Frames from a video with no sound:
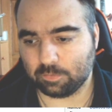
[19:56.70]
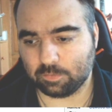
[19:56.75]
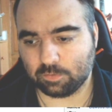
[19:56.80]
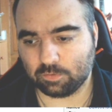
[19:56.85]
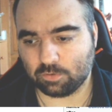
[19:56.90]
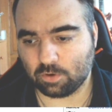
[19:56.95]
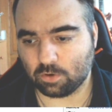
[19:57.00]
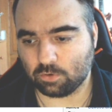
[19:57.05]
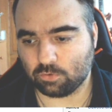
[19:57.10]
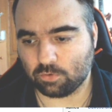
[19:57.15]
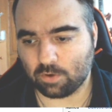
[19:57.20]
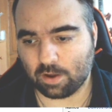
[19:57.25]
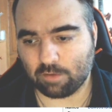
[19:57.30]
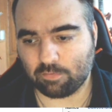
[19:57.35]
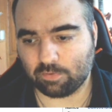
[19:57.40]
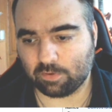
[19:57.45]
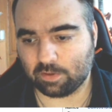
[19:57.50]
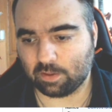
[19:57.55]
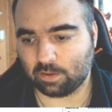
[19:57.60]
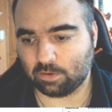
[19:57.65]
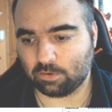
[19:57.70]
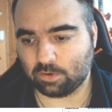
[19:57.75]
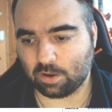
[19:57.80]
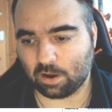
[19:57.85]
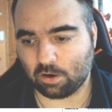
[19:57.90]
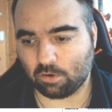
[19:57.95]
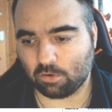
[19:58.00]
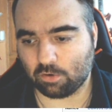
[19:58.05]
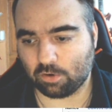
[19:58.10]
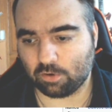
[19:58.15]
drug trafficking,
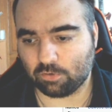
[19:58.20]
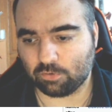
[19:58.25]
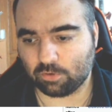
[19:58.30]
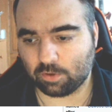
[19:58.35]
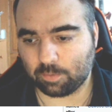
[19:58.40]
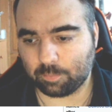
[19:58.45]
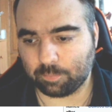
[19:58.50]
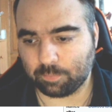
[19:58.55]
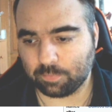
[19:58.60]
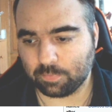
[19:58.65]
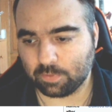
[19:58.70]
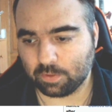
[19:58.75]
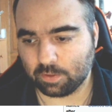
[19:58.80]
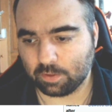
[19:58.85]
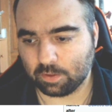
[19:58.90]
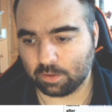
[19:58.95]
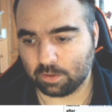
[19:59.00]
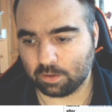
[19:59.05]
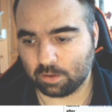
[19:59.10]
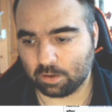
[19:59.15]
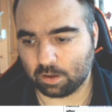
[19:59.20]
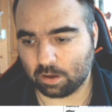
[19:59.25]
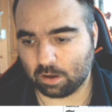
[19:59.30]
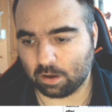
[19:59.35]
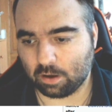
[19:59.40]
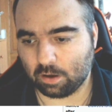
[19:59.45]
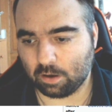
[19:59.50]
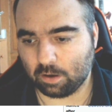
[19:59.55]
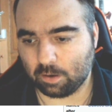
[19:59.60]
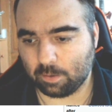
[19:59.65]
terrorism,
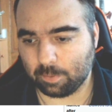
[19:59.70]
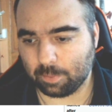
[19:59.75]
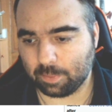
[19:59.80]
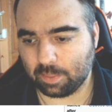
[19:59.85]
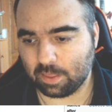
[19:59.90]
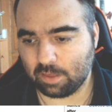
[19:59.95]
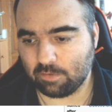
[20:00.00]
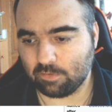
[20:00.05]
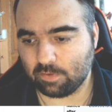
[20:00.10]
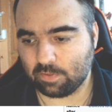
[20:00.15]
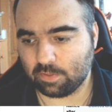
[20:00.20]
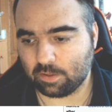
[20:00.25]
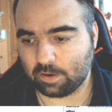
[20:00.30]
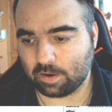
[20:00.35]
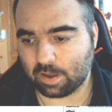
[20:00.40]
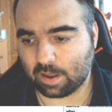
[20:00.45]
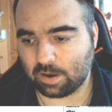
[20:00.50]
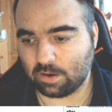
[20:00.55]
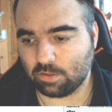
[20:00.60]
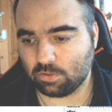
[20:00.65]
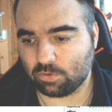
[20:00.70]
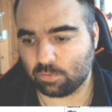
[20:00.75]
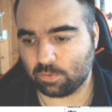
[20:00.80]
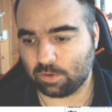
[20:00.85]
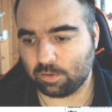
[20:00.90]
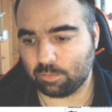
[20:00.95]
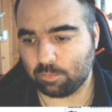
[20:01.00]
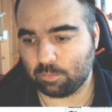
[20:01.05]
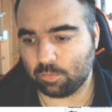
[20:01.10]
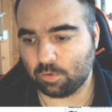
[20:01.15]
even the
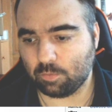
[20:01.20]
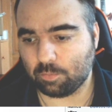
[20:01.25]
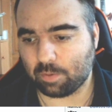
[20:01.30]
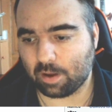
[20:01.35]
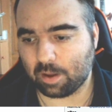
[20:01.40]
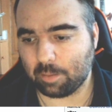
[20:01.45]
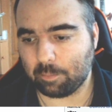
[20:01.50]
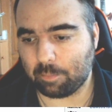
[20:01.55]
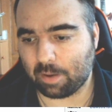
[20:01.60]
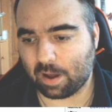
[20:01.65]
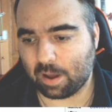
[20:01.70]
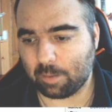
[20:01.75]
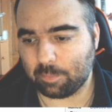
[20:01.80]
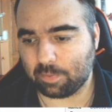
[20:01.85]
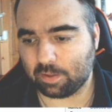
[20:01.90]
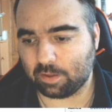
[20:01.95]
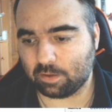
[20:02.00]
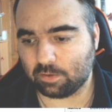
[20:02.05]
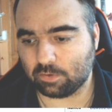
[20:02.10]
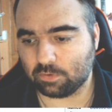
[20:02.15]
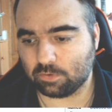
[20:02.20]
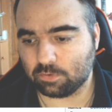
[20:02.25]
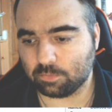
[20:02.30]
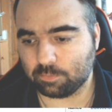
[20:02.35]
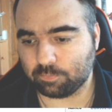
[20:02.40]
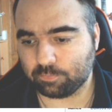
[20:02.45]
'93 Mumbai bombings.